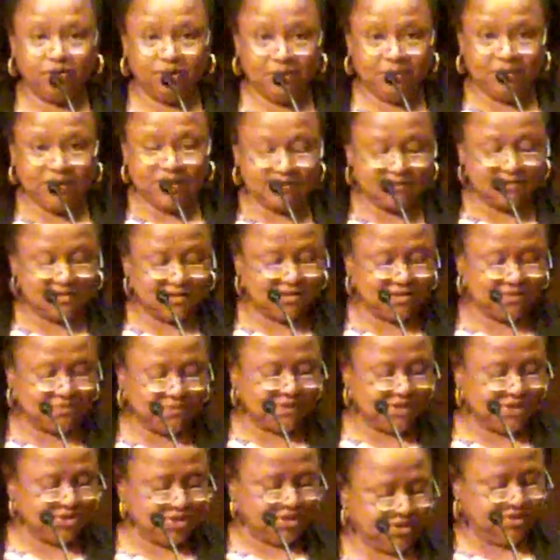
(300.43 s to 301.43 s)
Agreements,
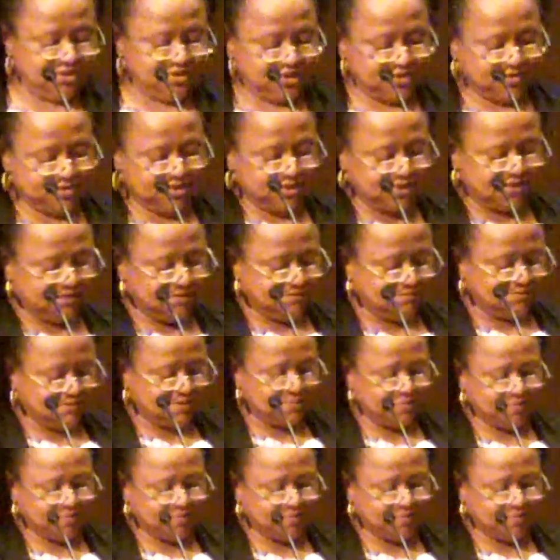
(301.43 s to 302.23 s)
which I showed you